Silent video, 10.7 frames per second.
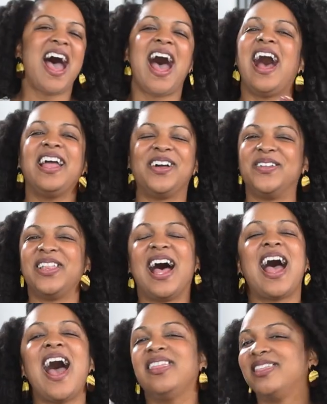I ain't gonna
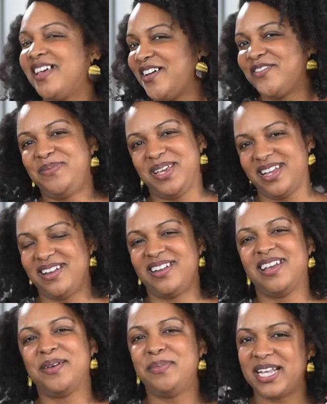lie, I love being
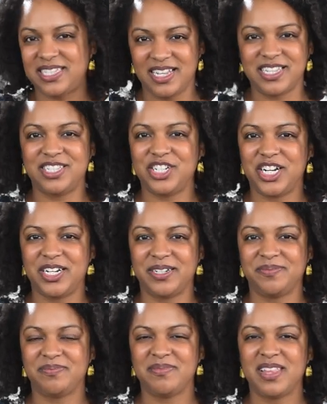a big sister.
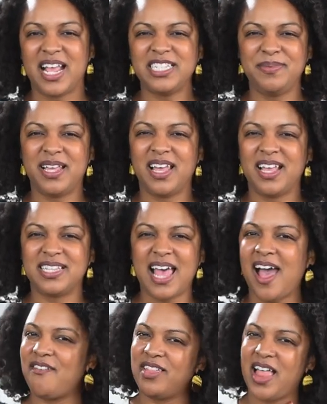That's because I
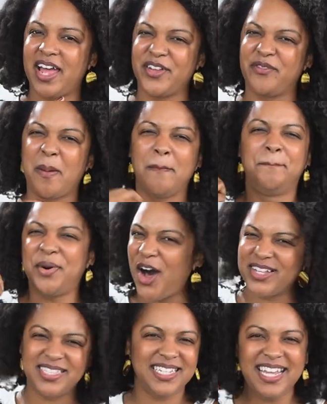have a lot of
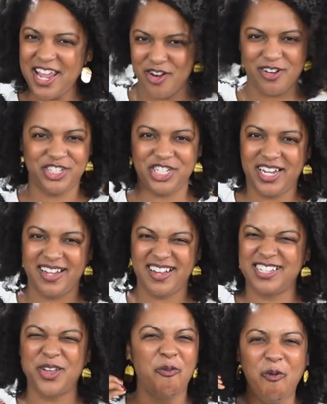bossy energy, and
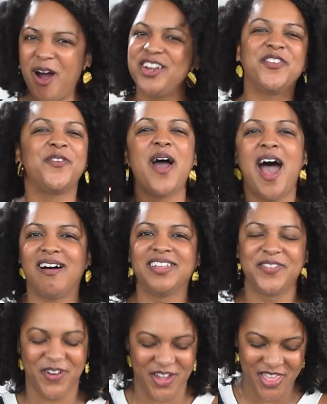it's a wonderful
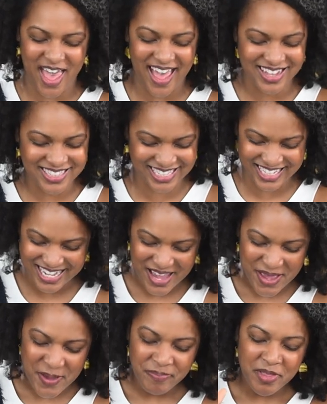outlet for that.
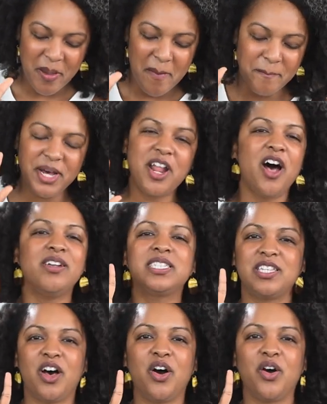But
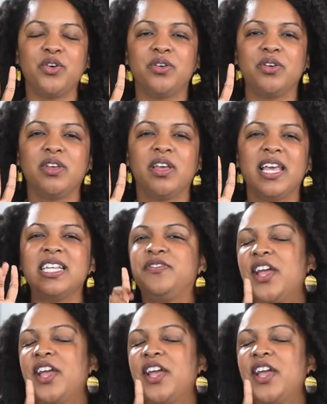also, it's